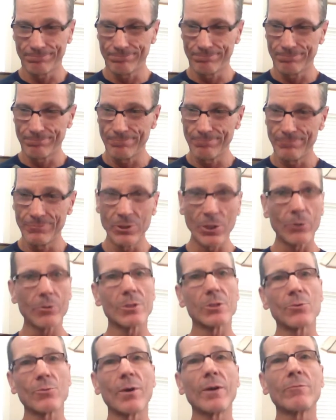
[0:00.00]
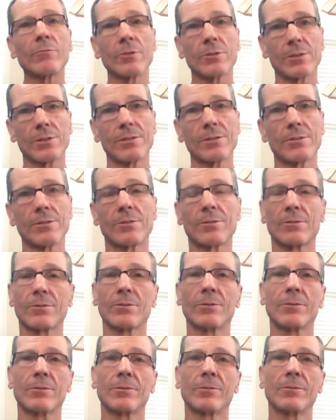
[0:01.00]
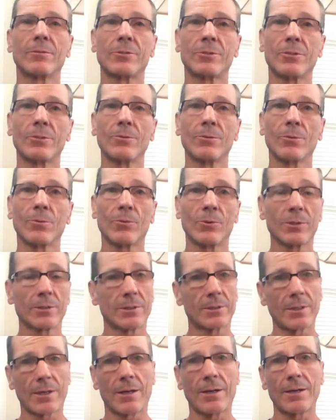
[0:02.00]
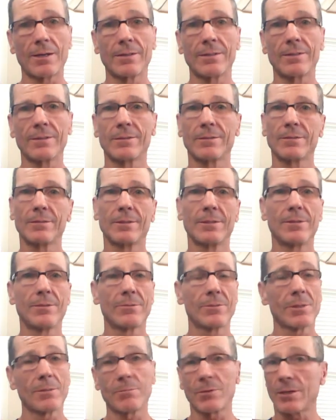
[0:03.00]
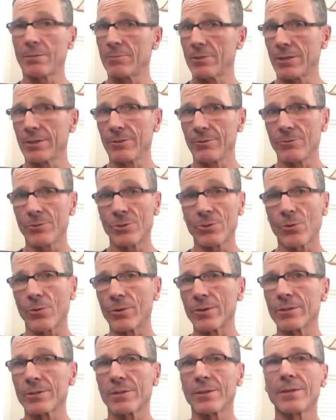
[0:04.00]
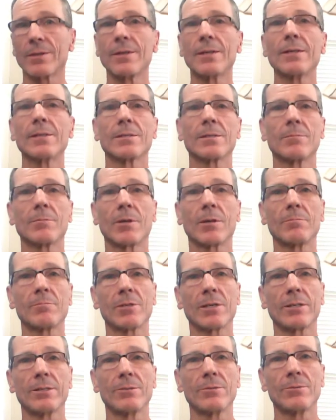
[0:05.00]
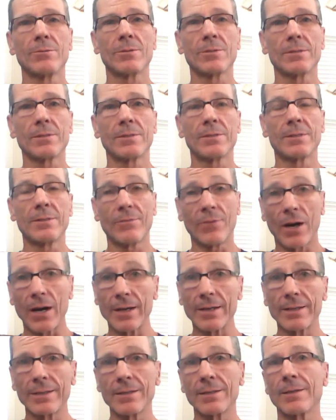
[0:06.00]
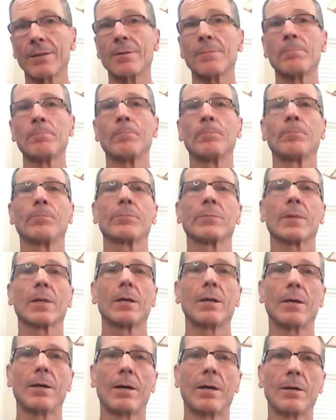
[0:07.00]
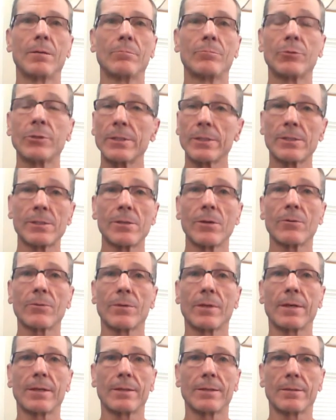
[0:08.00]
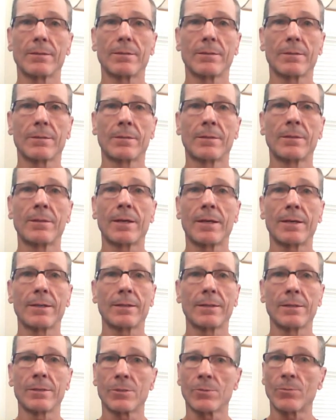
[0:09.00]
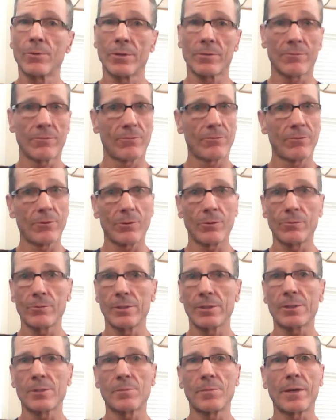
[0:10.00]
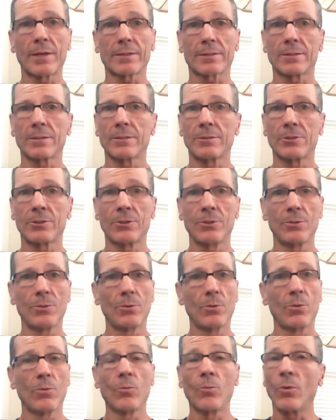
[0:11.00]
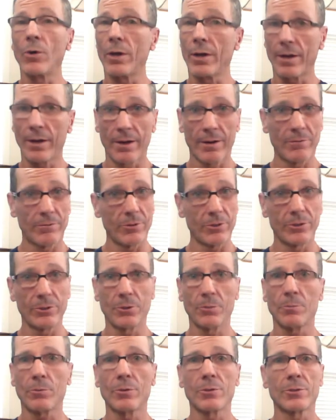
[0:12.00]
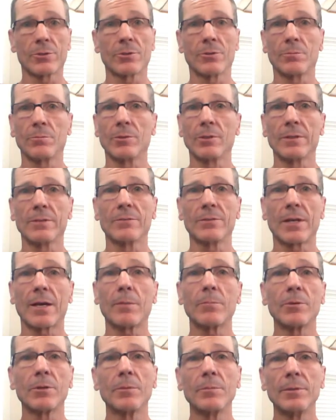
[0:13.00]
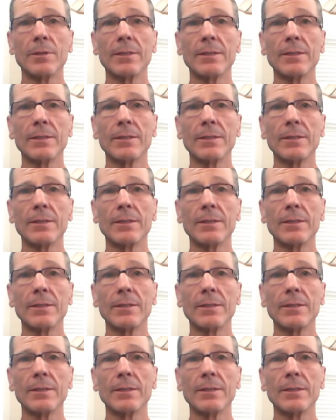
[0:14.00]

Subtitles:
notice references to the word God, sometimes I use source, sometimes I use divine. Please know that that is with full respect to whatever your personal beliefs happen to be.